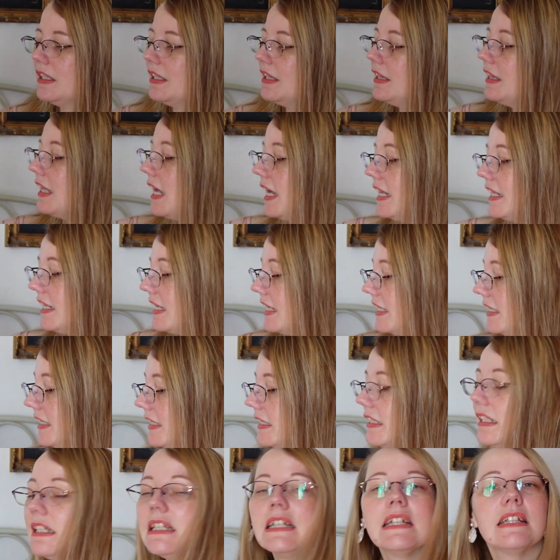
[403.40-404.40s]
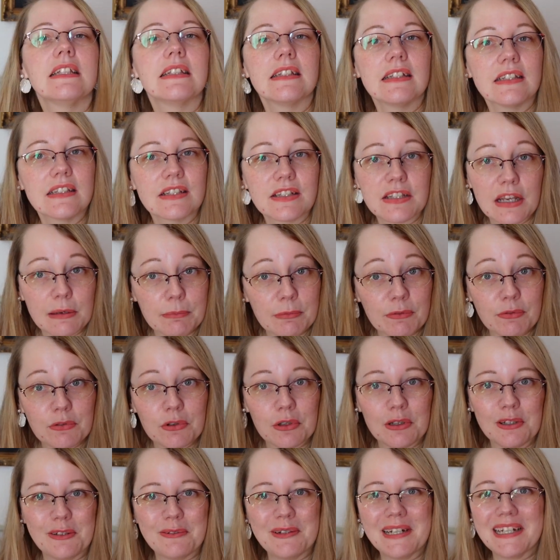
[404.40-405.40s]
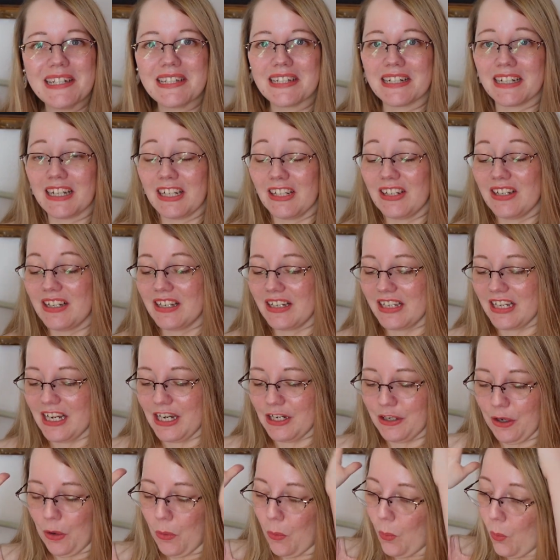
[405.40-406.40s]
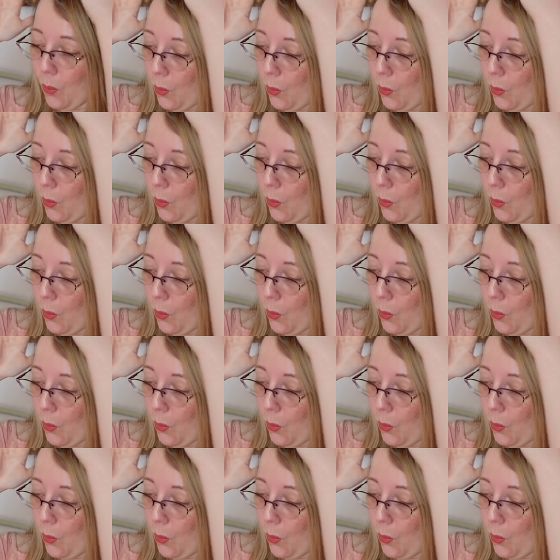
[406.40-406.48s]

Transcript: lilac-y type of colorways, and I cannot